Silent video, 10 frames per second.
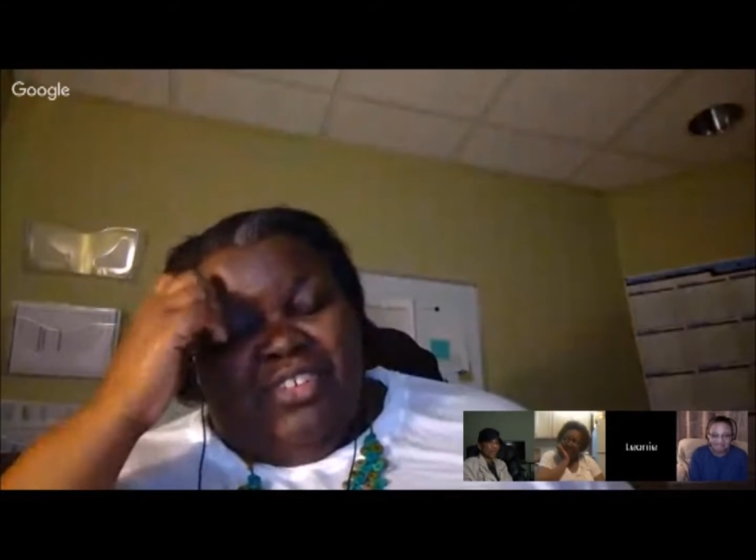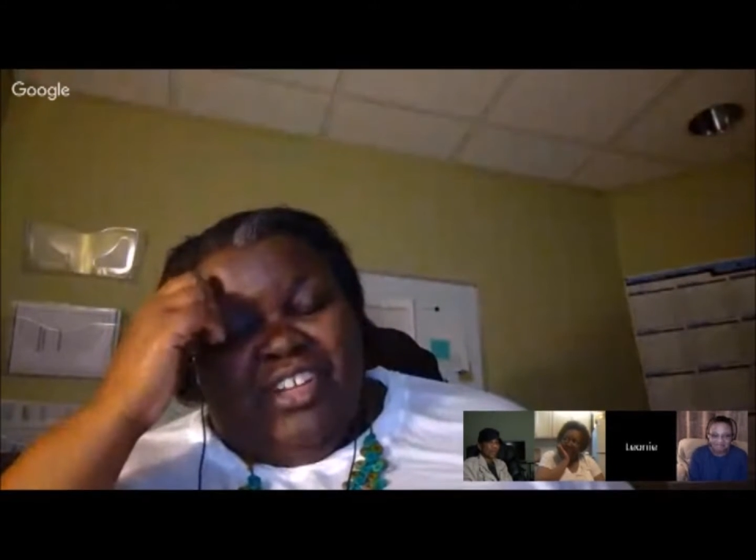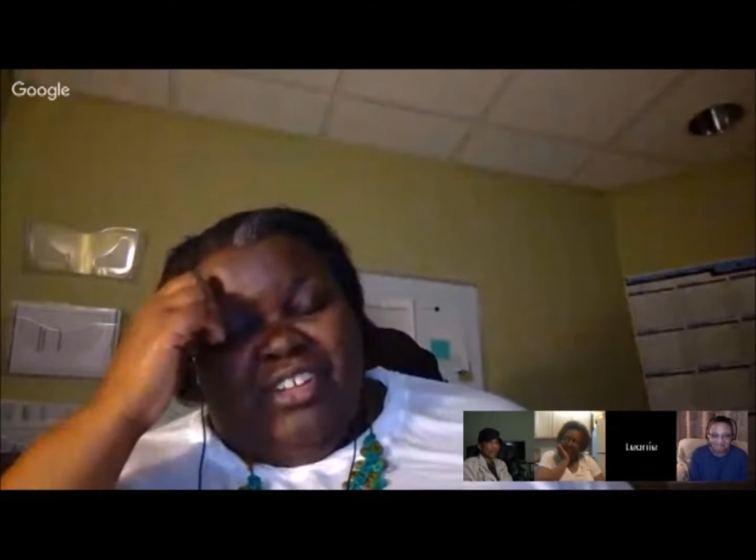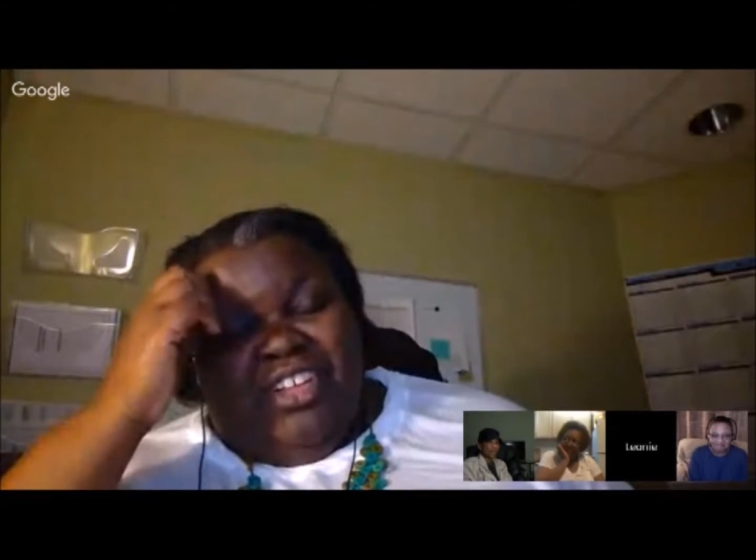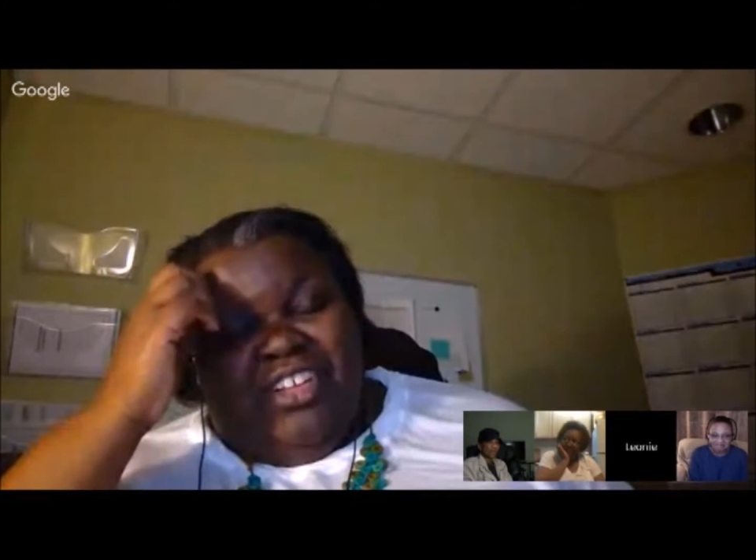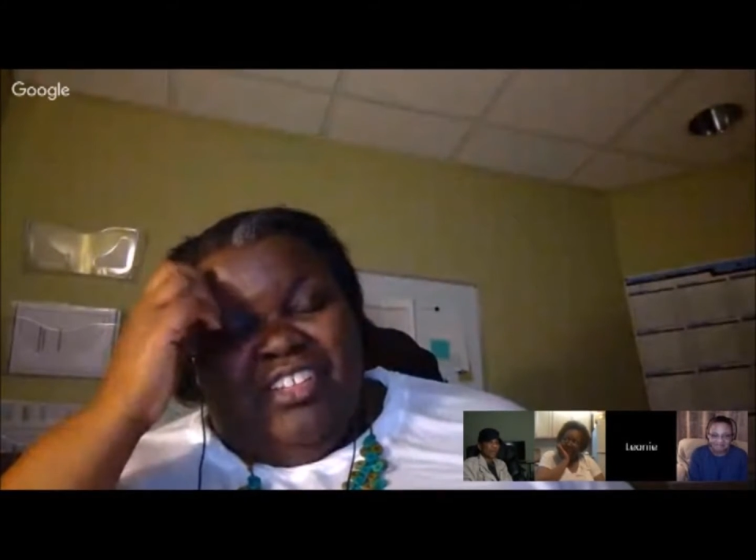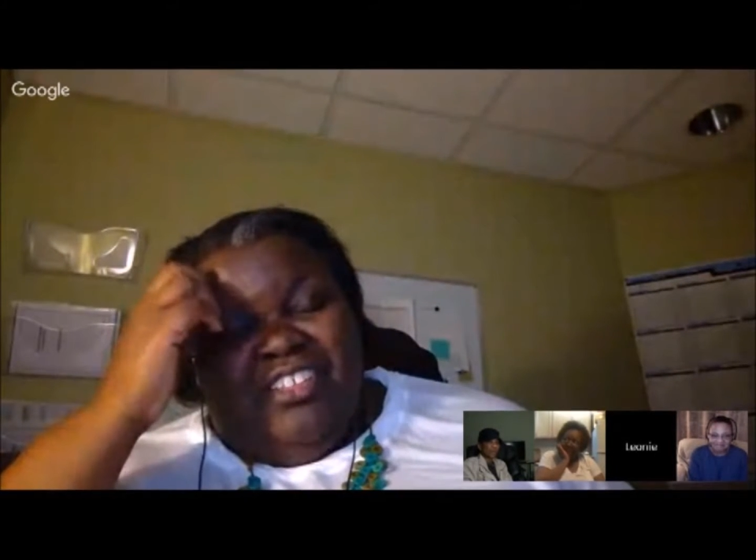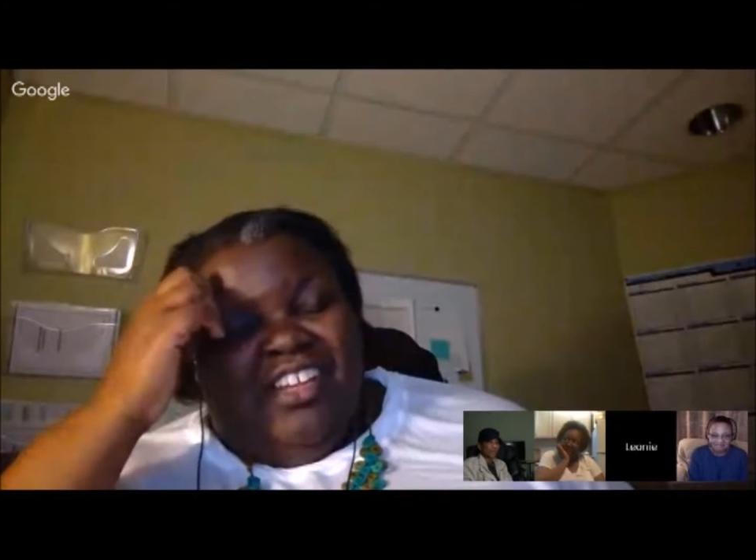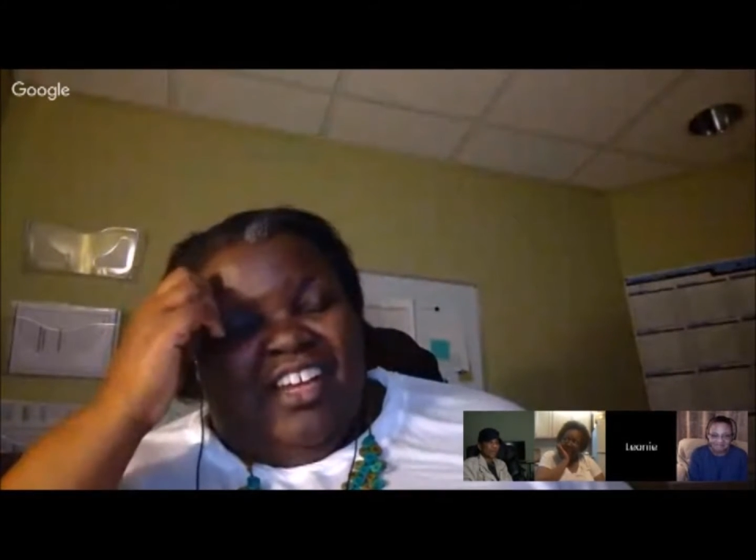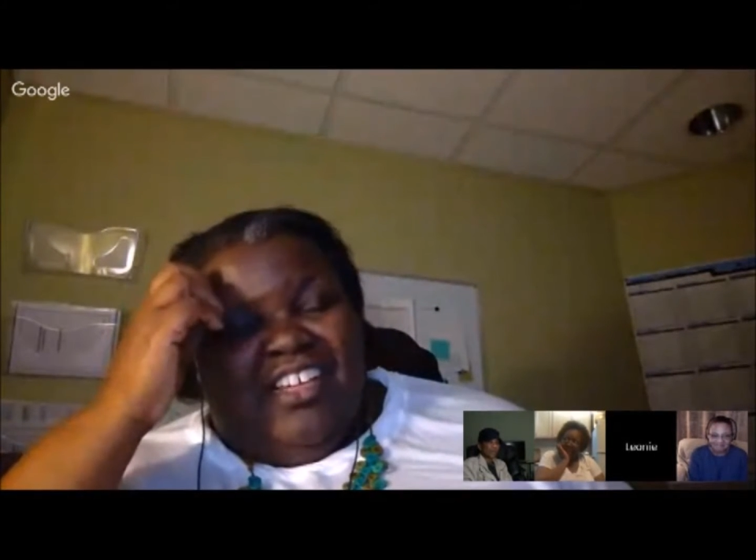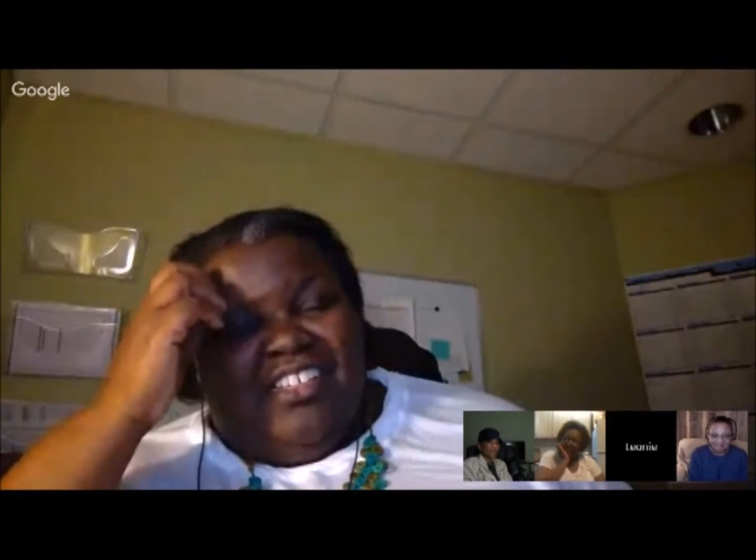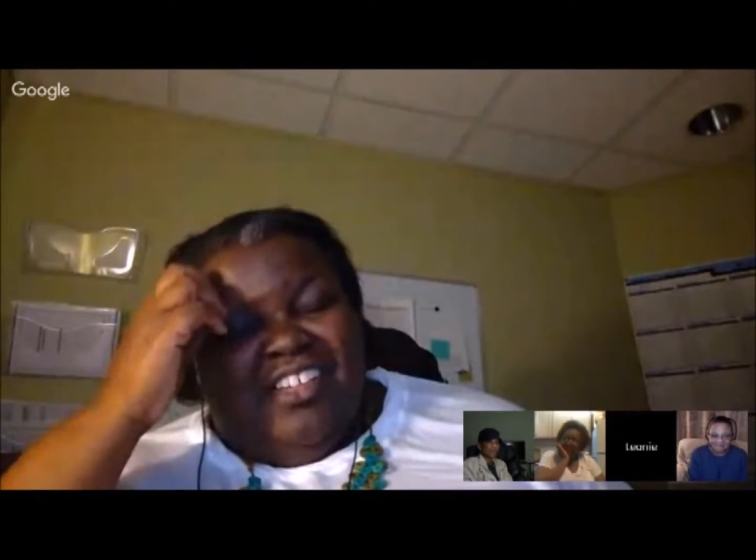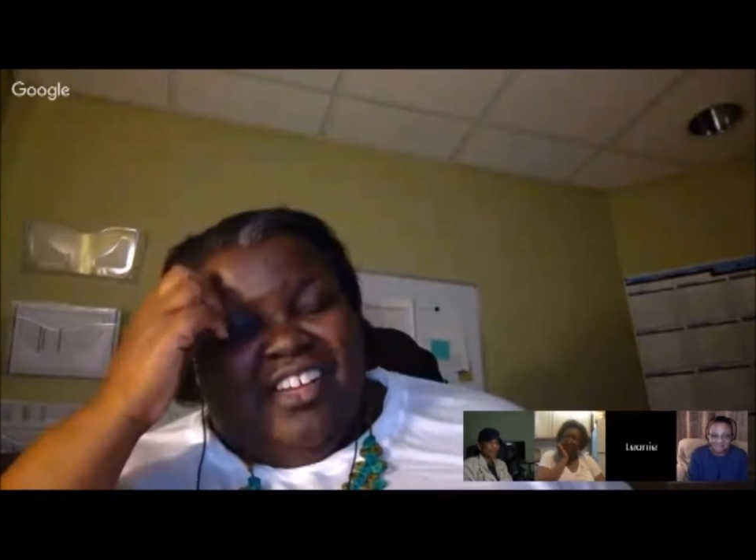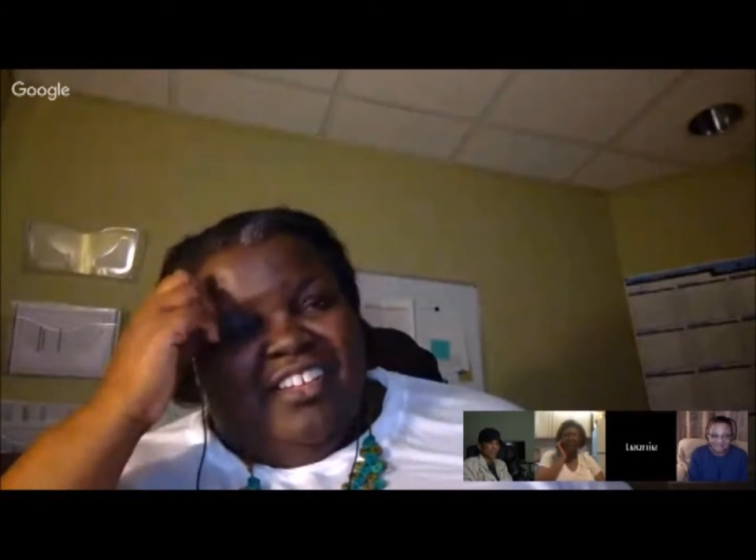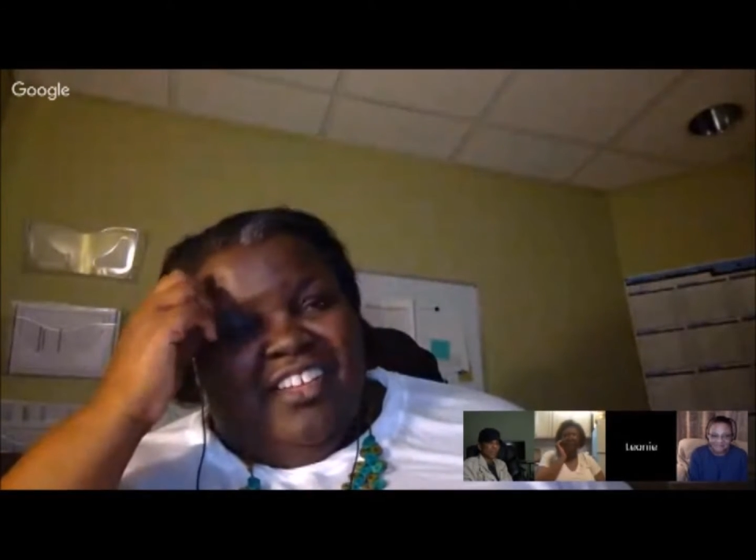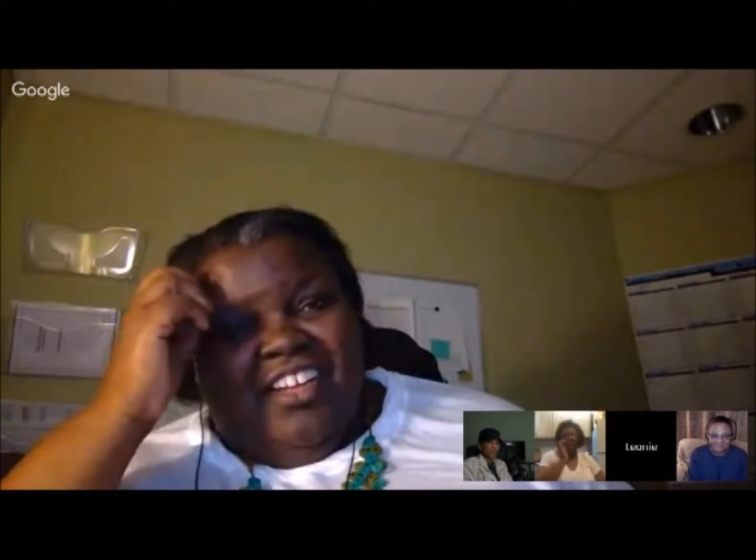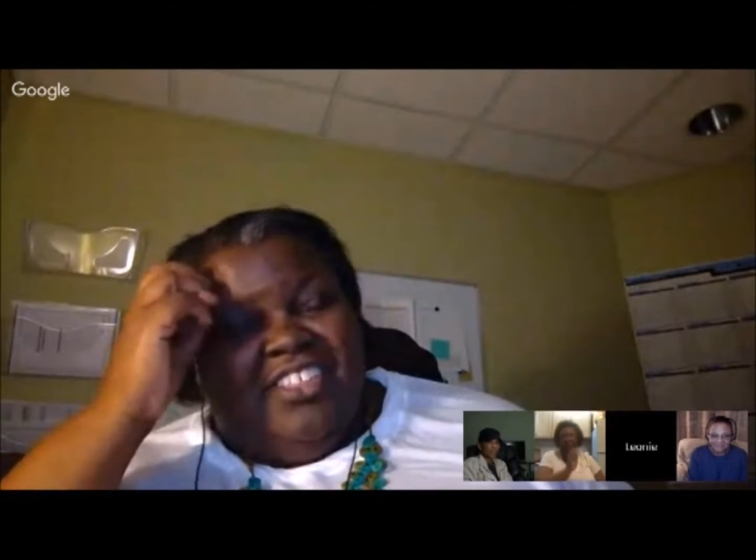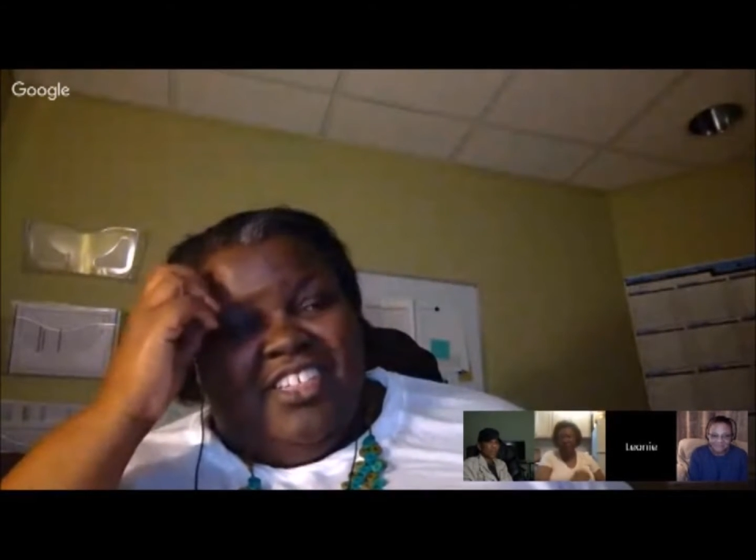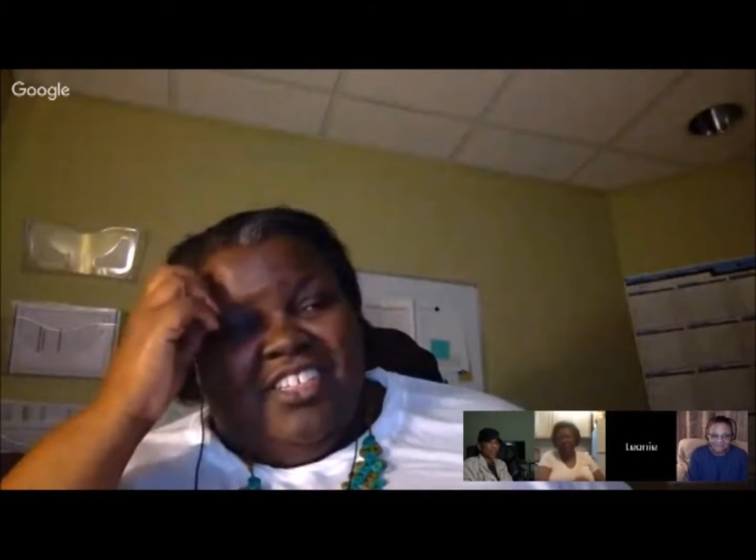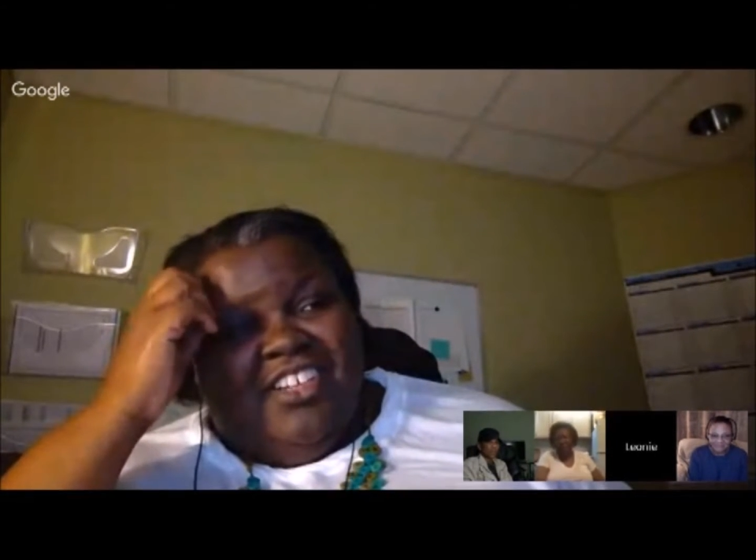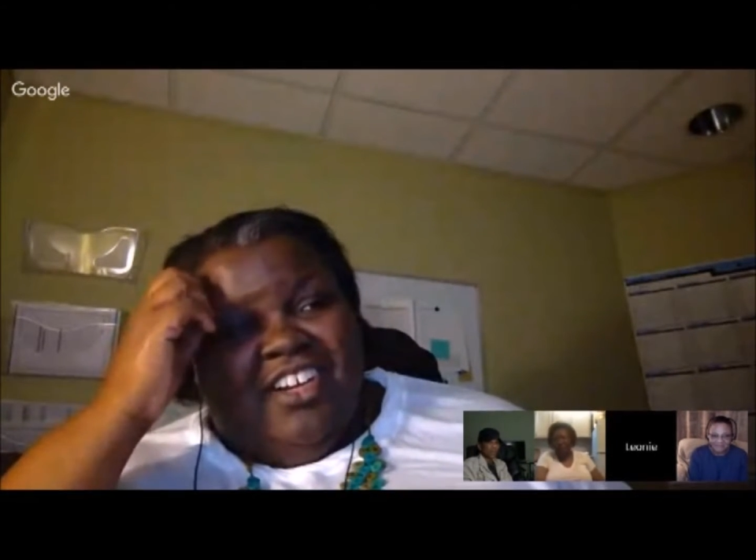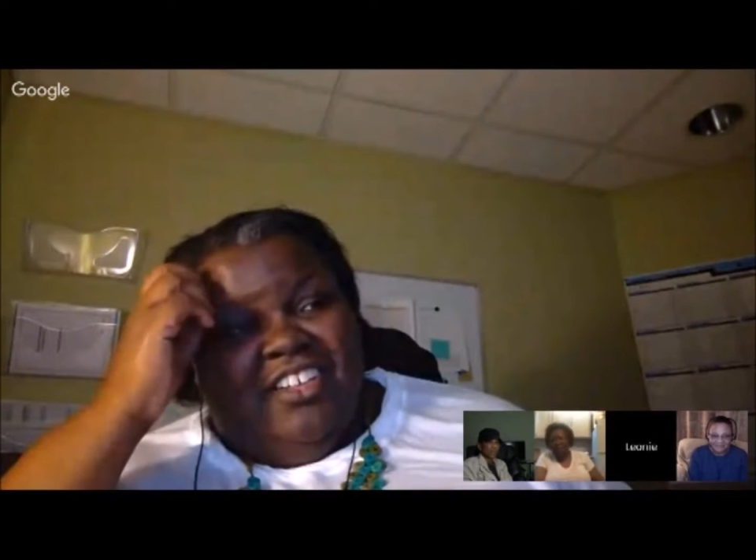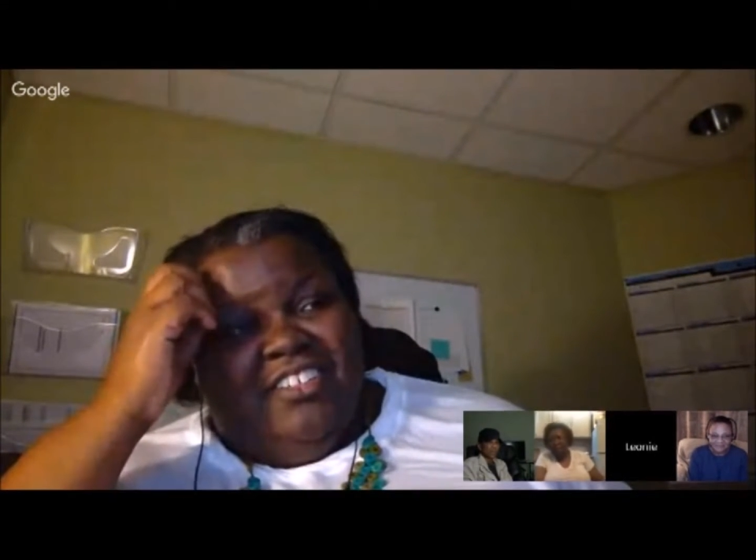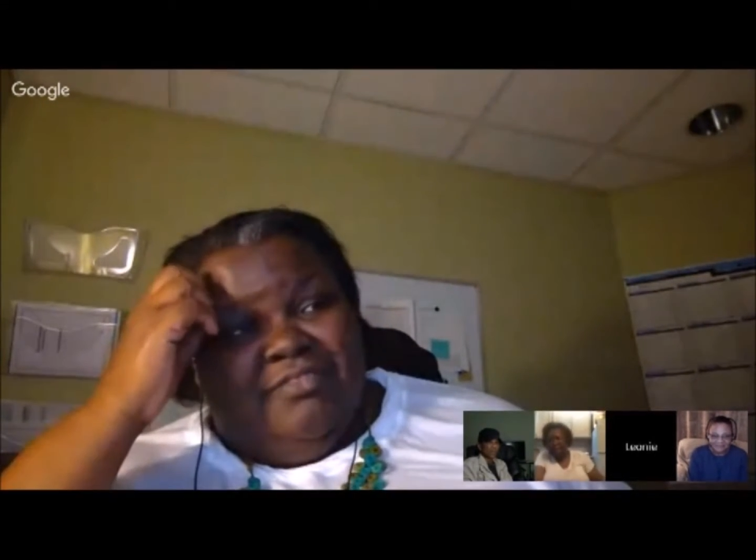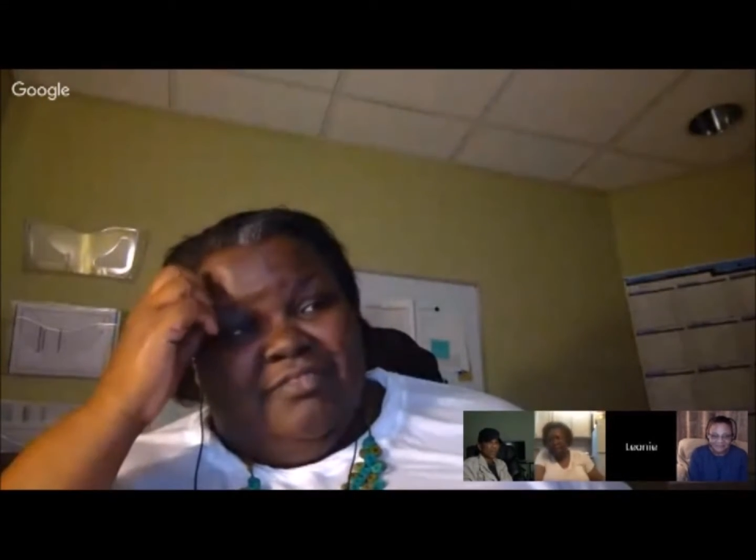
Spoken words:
Hillary Clinton last night, and I just thought